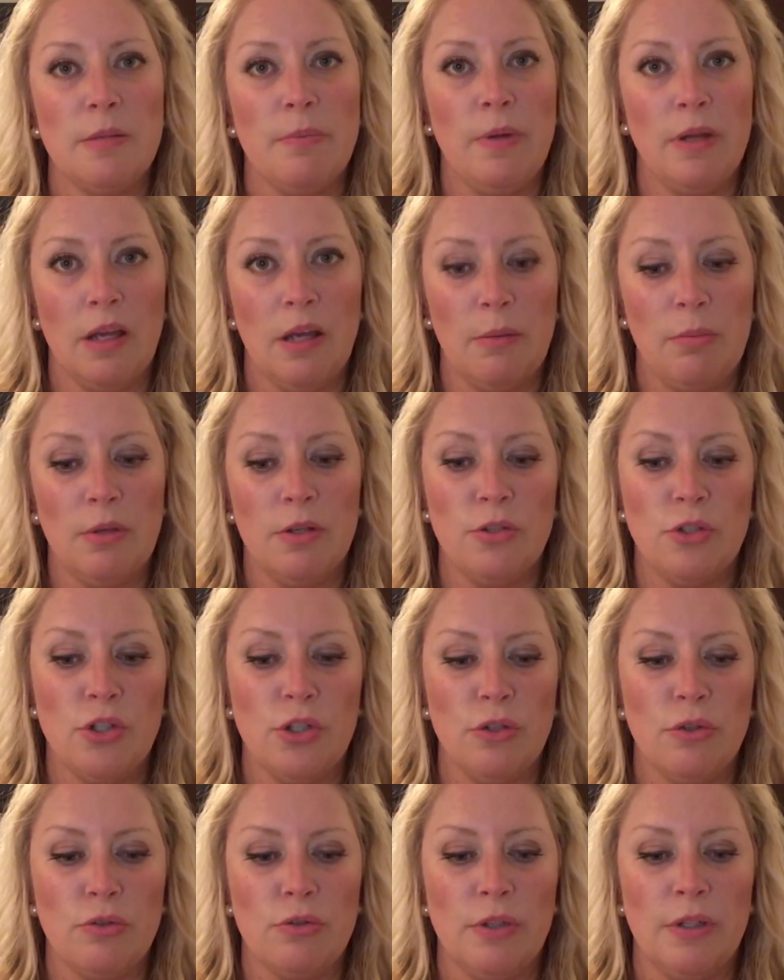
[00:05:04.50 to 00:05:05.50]
to pick up their
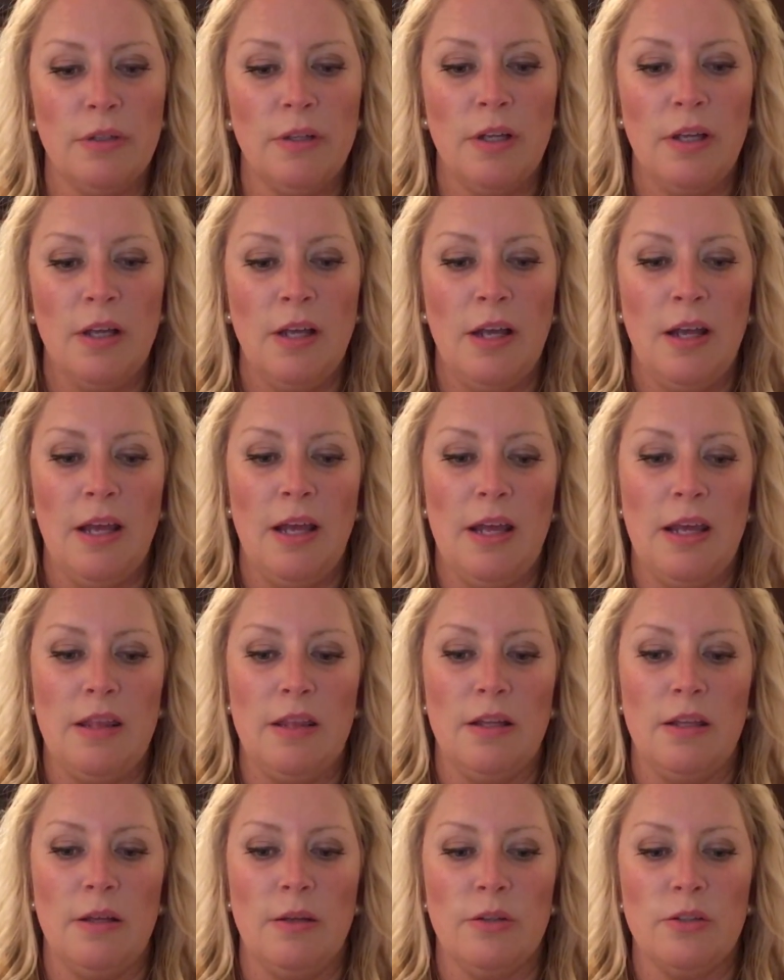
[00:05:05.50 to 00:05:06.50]
children,
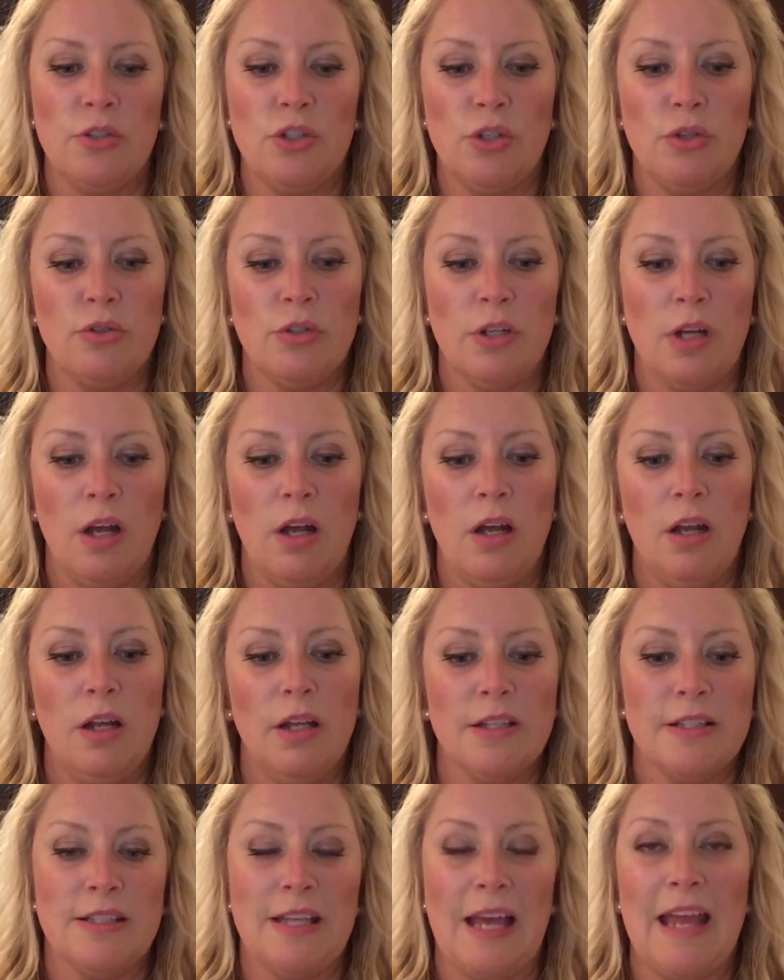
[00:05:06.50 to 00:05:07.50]
and the children all
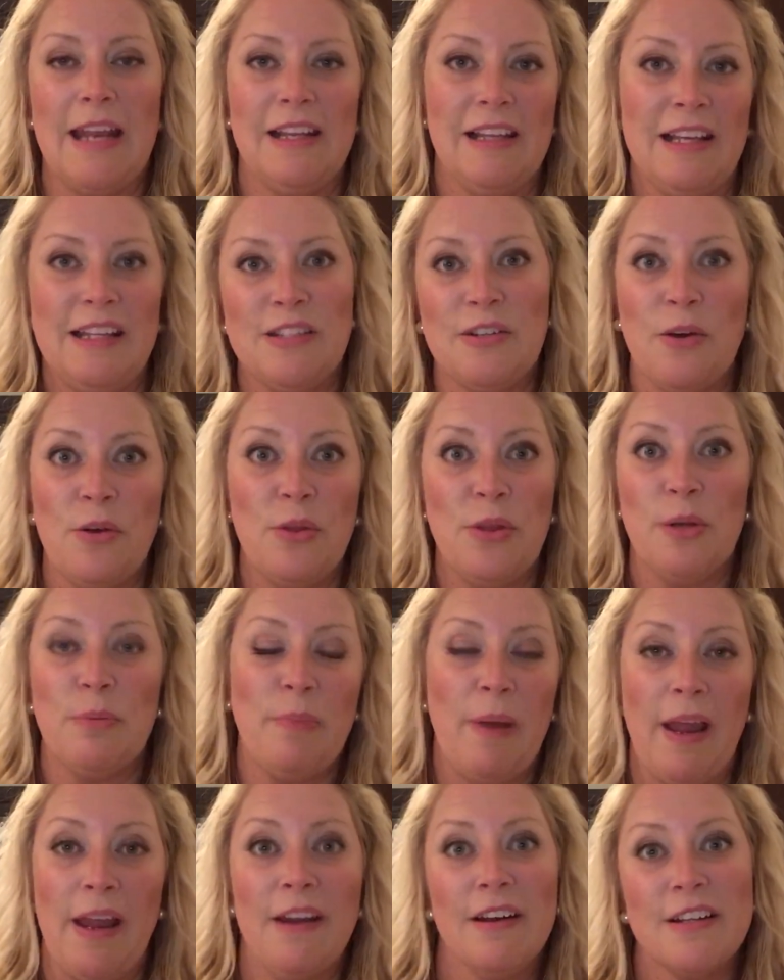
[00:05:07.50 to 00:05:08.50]
excitedly told their
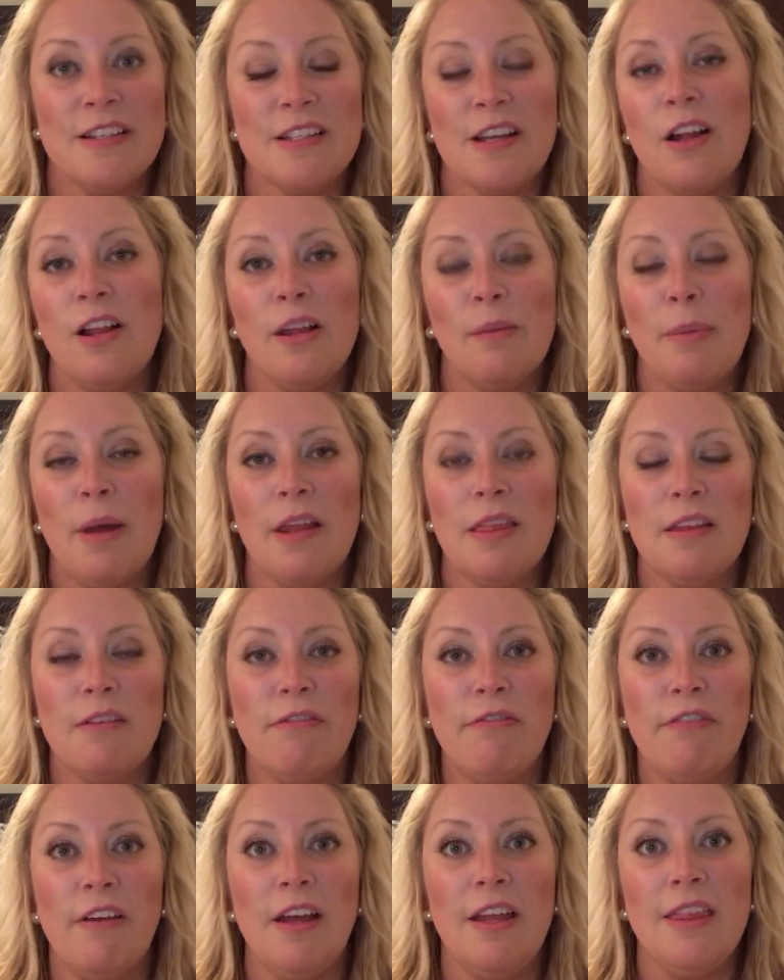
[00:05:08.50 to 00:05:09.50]
parents all about the
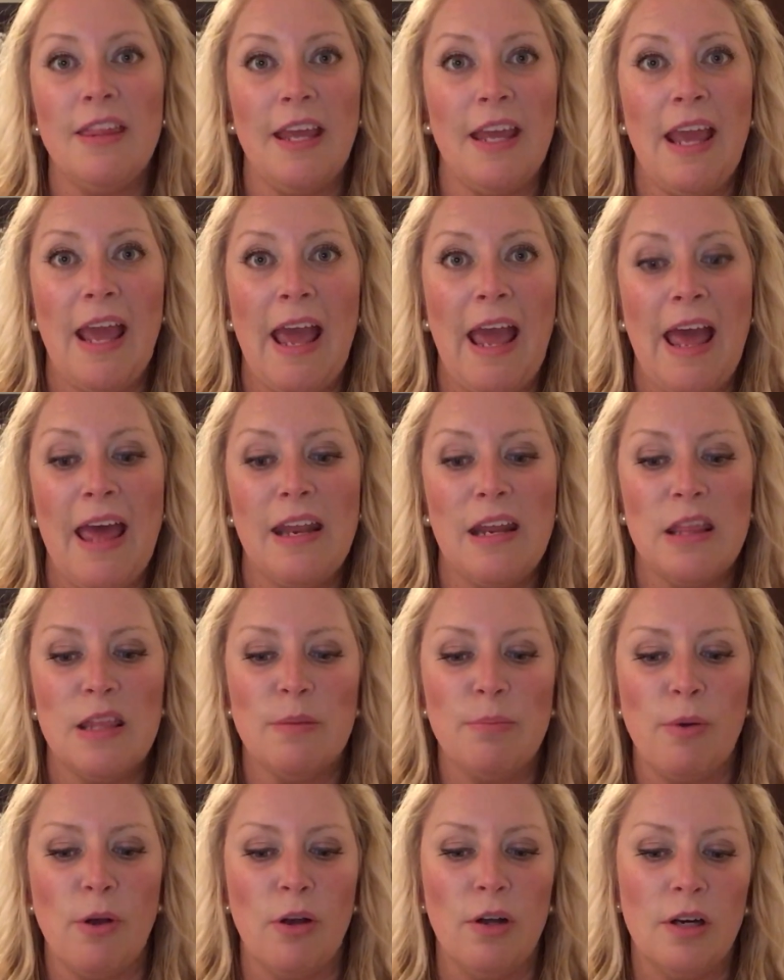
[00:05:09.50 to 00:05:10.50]
fun they had at the
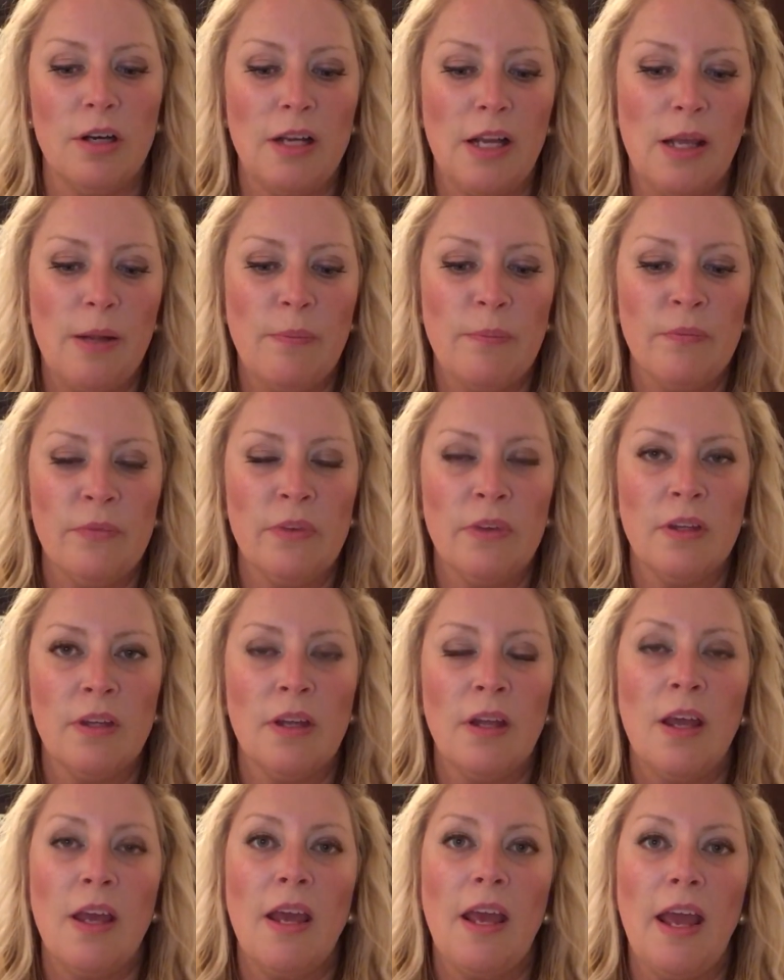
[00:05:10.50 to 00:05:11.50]
party.
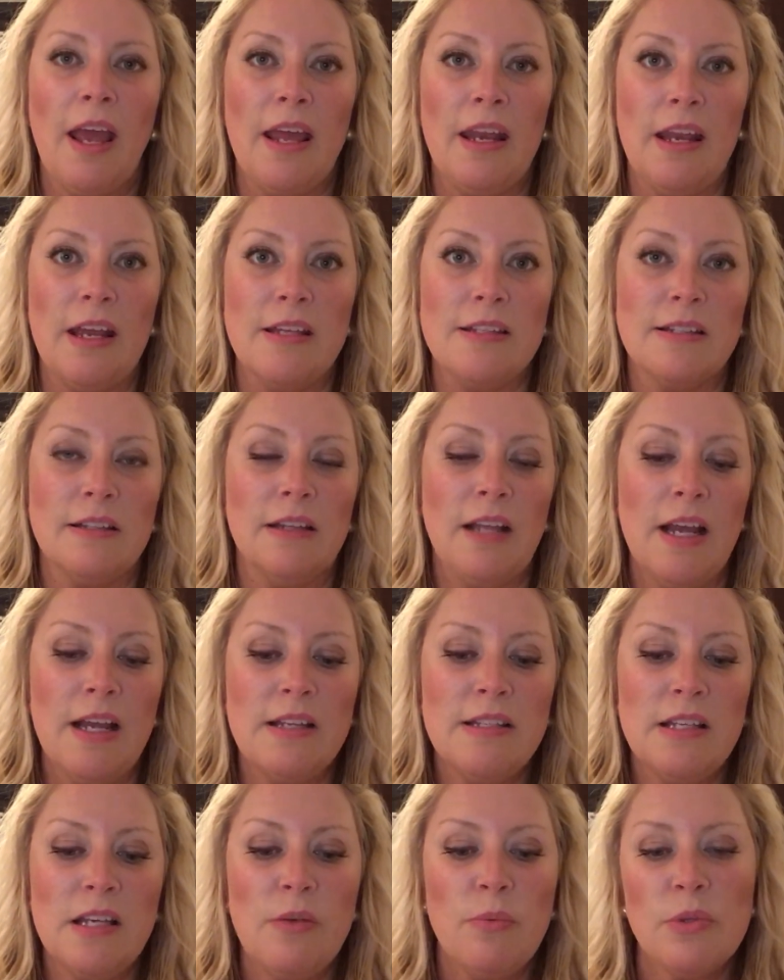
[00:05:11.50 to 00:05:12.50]
And as
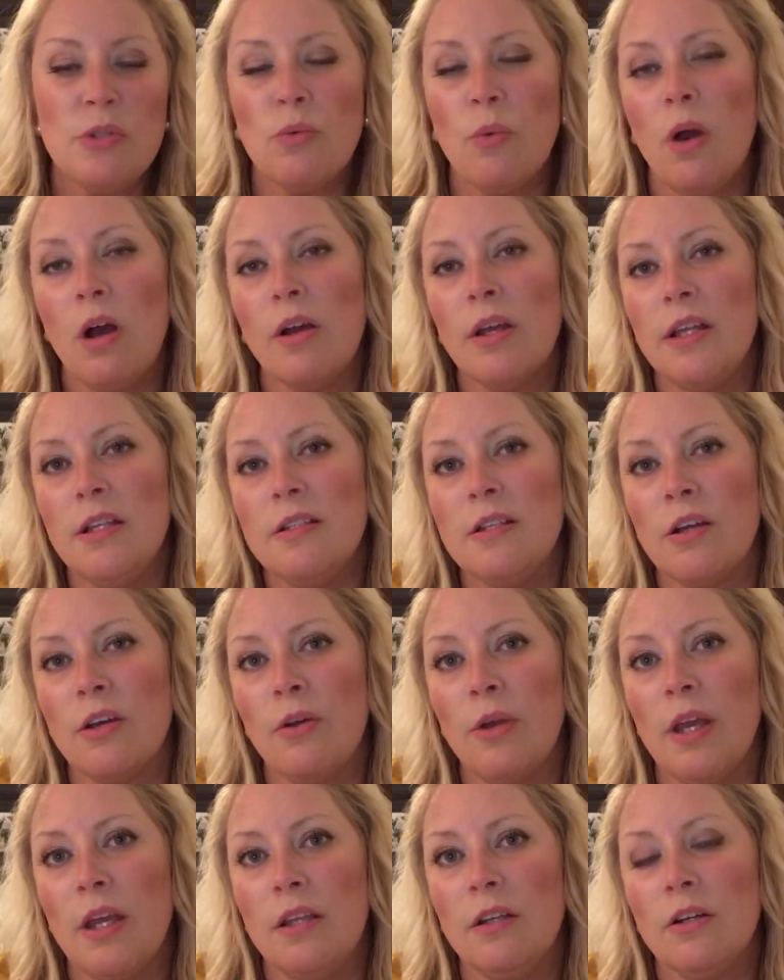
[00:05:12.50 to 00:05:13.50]
Lexi was walking to go
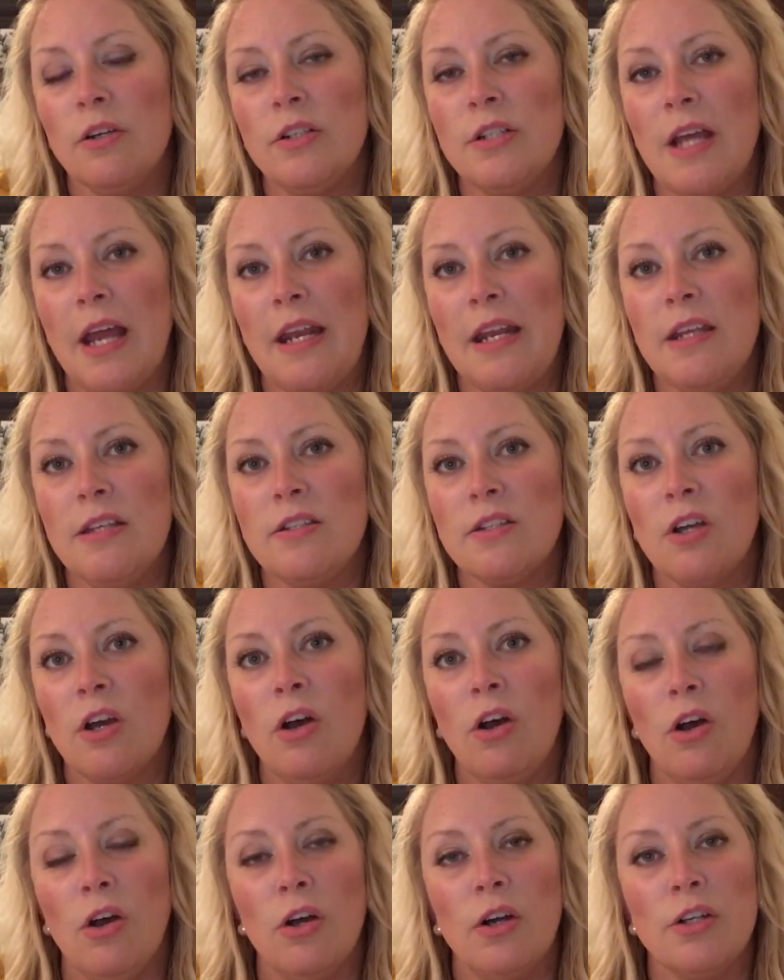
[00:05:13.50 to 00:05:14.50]
get in her daddy's
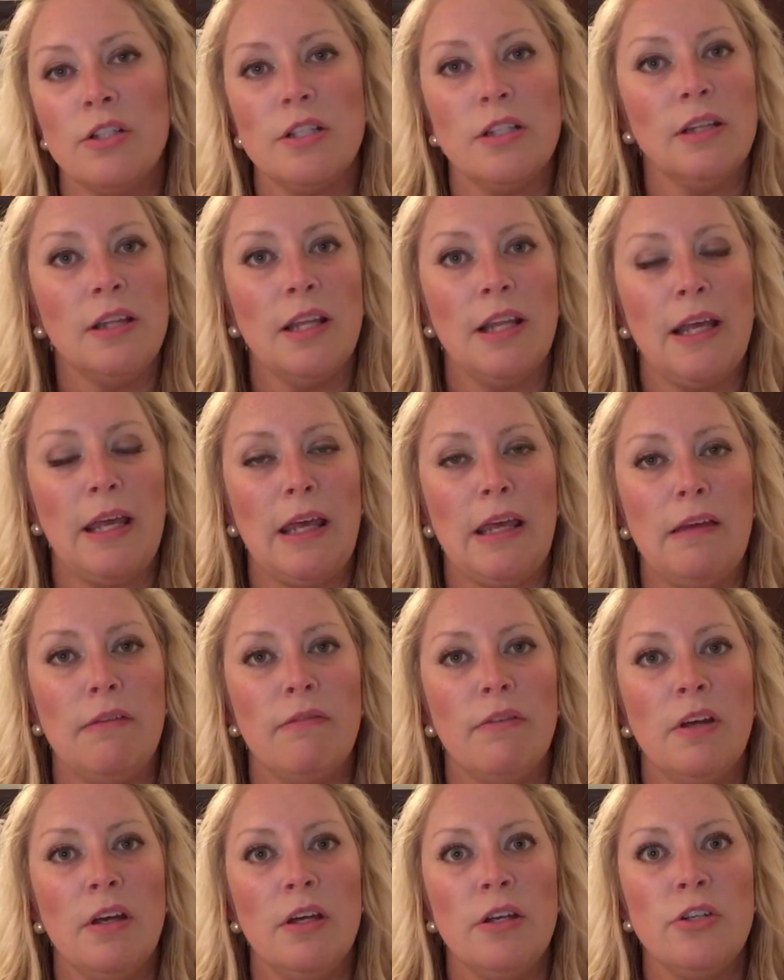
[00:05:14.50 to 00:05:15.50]
car to
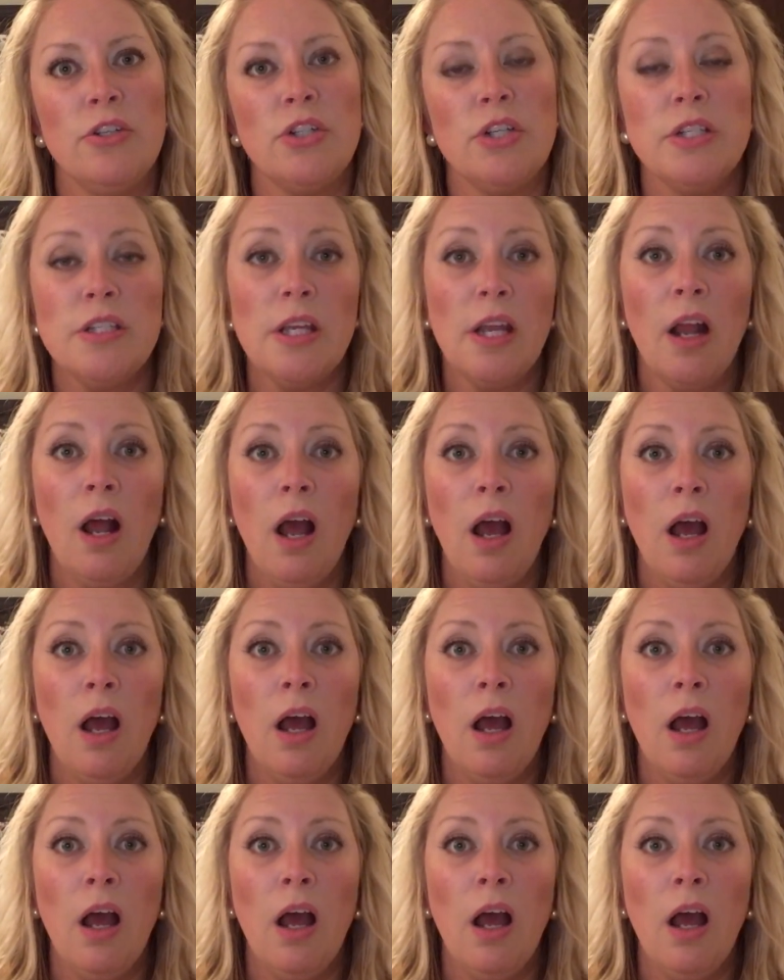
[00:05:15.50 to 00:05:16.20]
leave, she said,